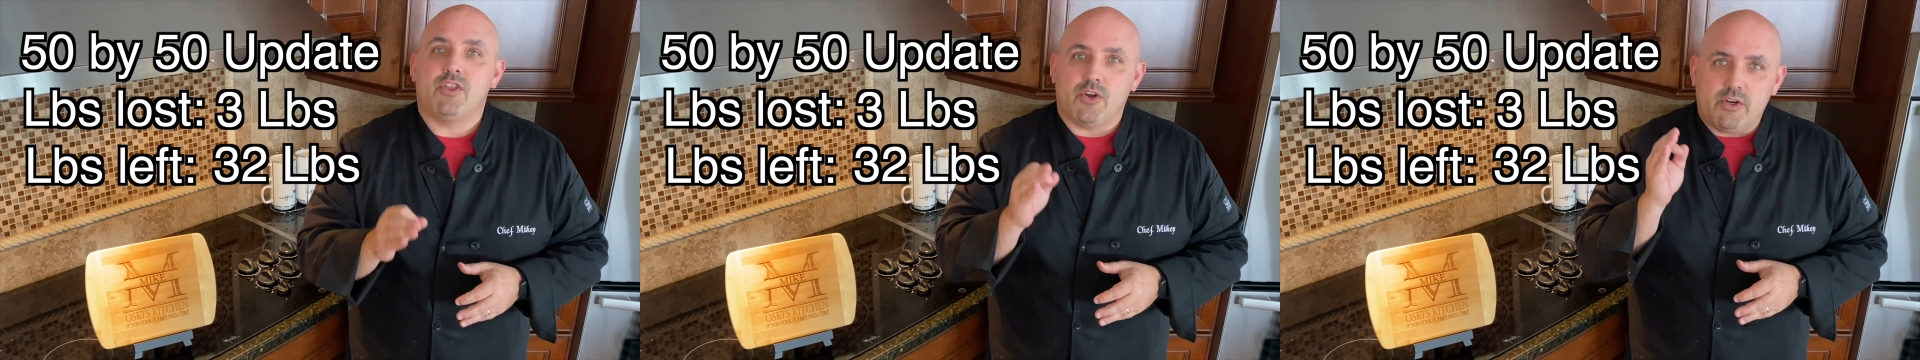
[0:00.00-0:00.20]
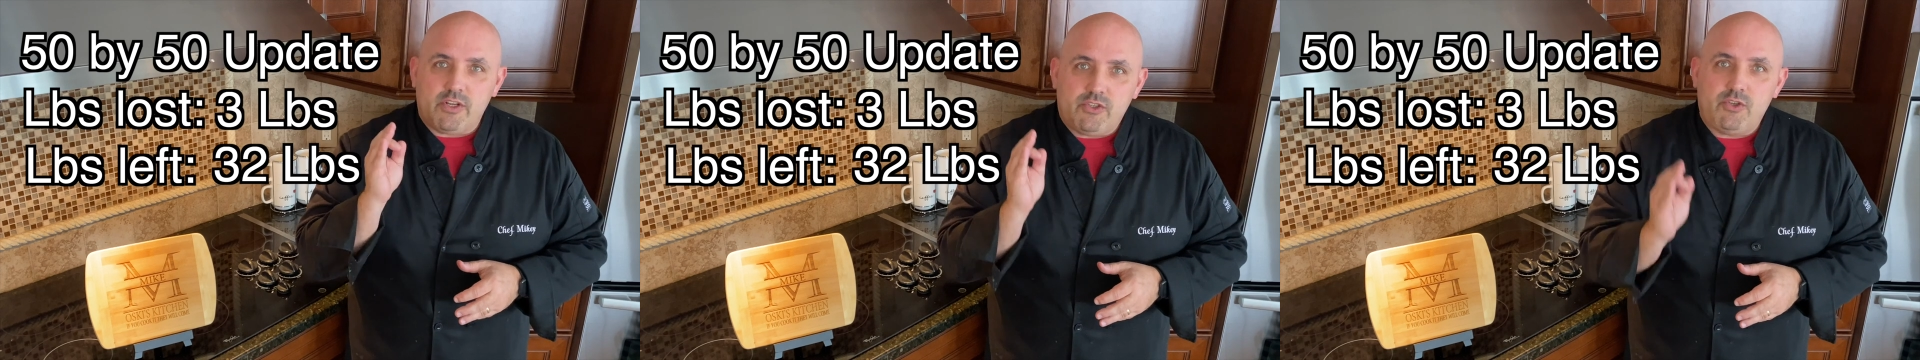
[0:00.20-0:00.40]

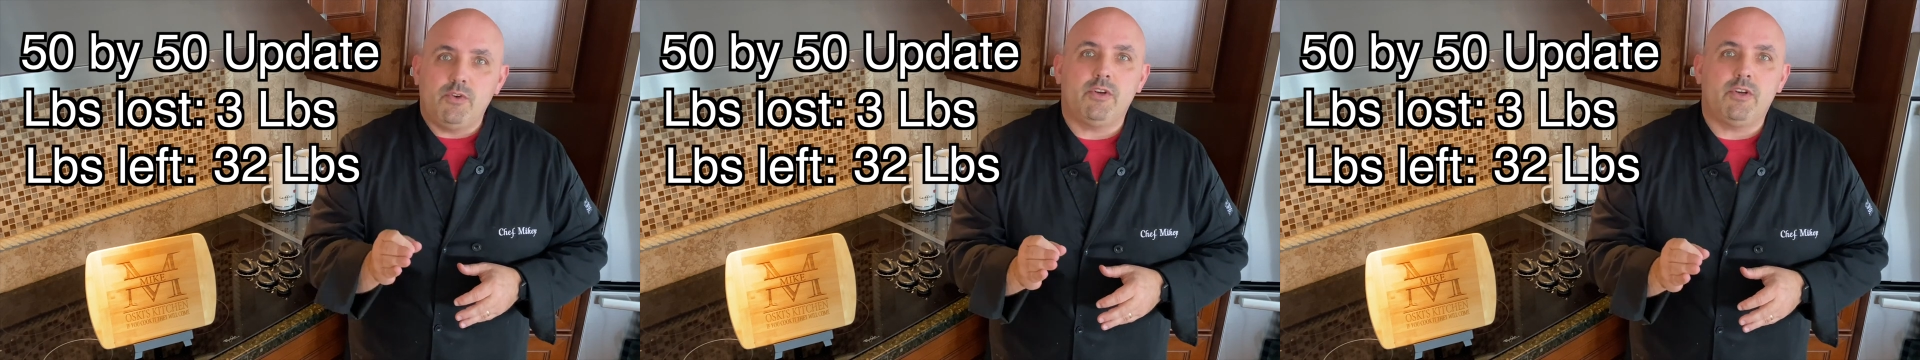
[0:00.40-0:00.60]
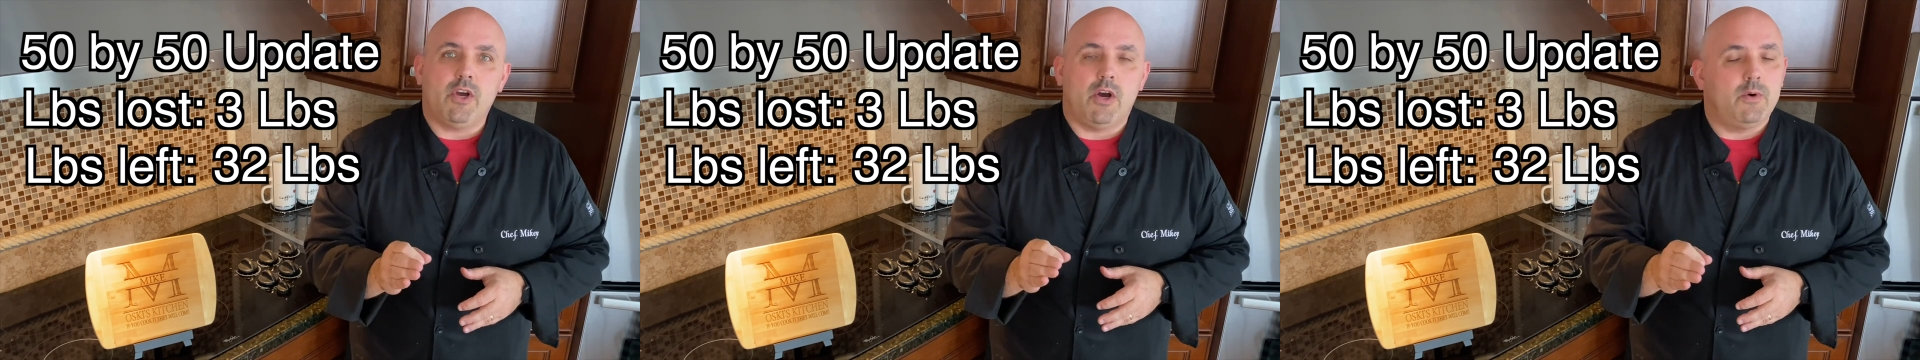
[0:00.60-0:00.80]
32
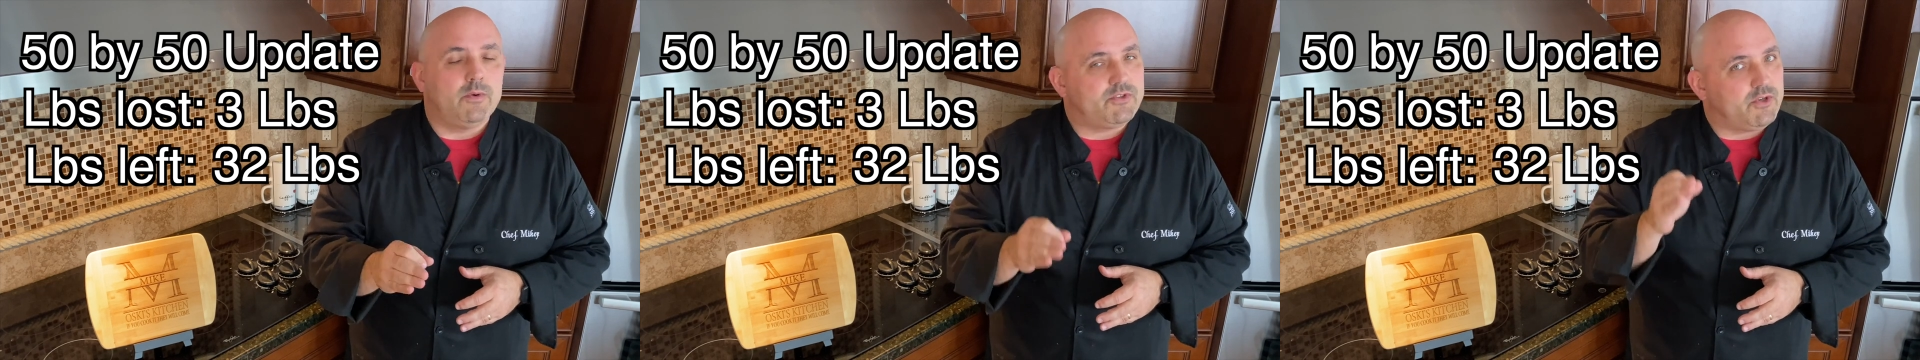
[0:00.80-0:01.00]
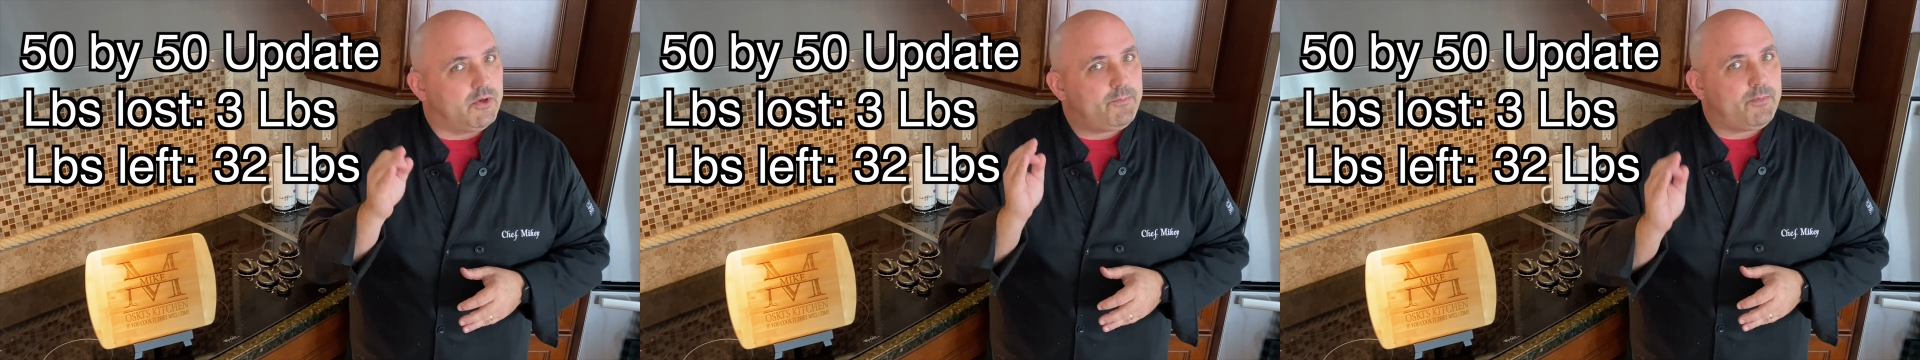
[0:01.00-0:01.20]
to go,
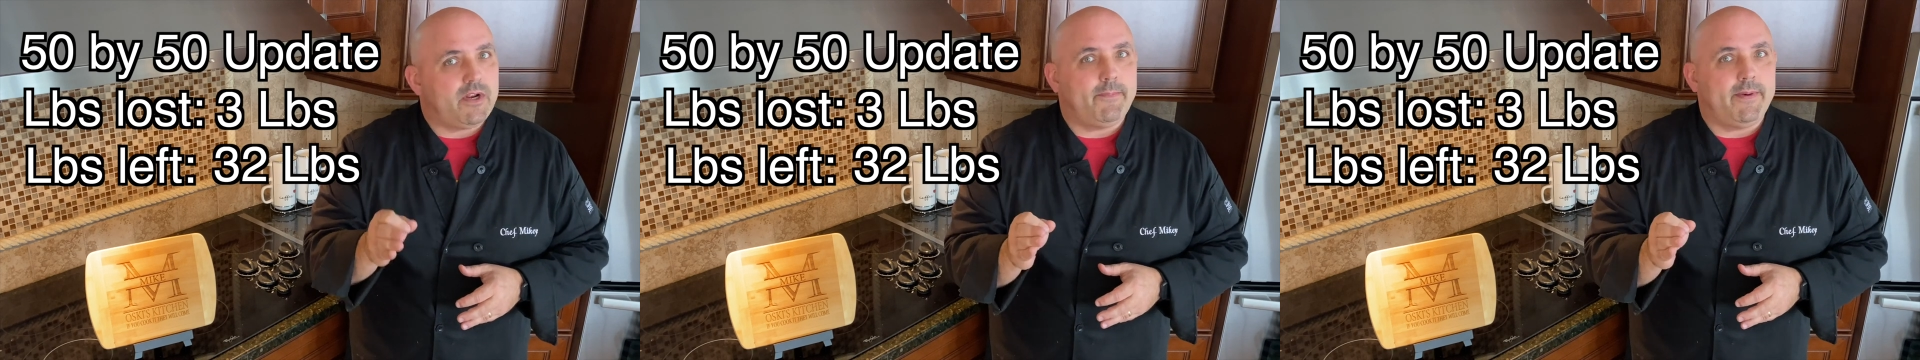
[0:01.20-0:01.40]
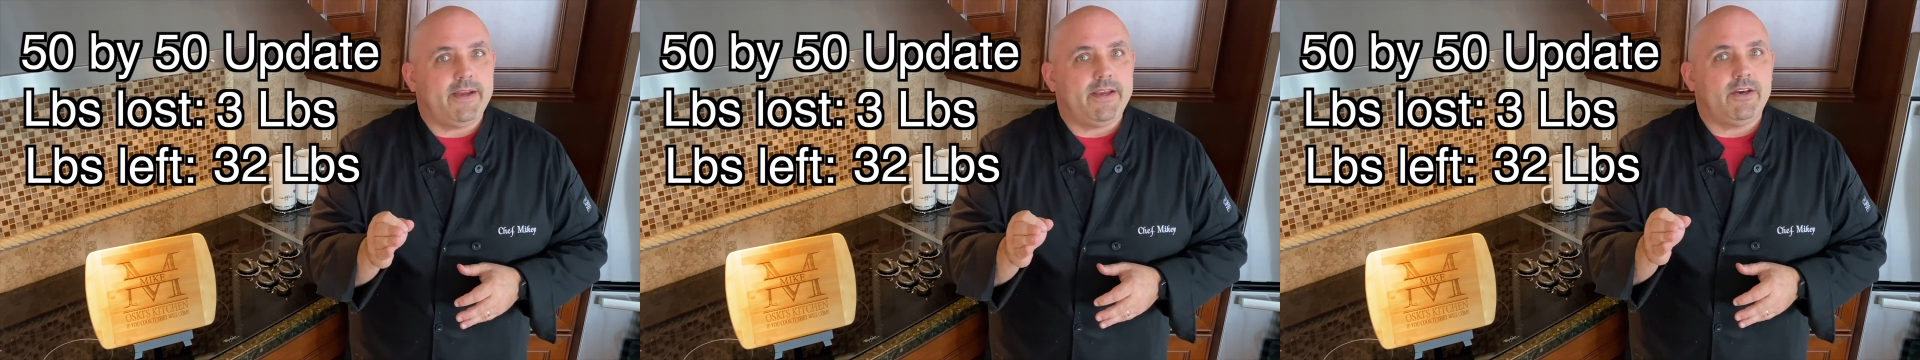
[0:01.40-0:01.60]
still pretty
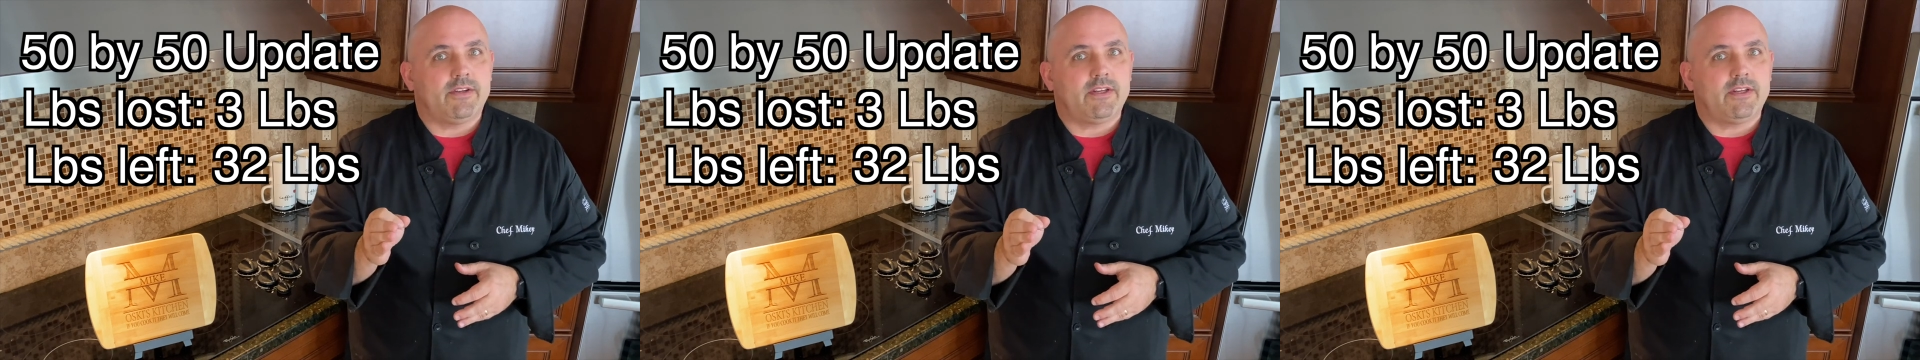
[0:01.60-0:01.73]
big hill